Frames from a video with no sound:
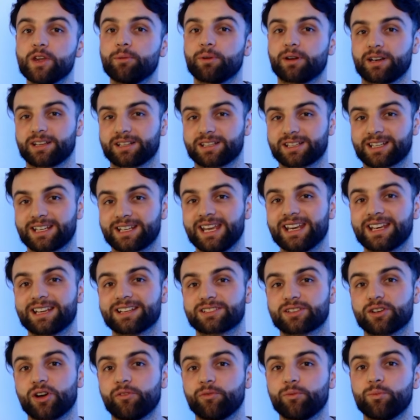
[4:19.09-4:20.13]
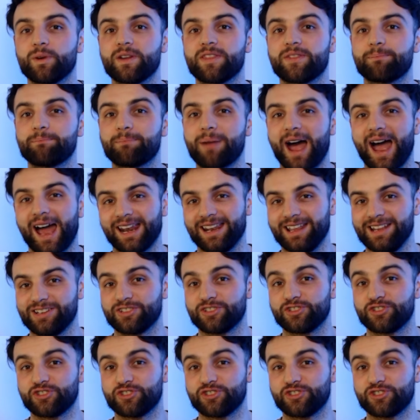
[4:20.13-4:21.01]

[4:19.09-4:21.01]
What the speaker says: We're going to kick us off with Palace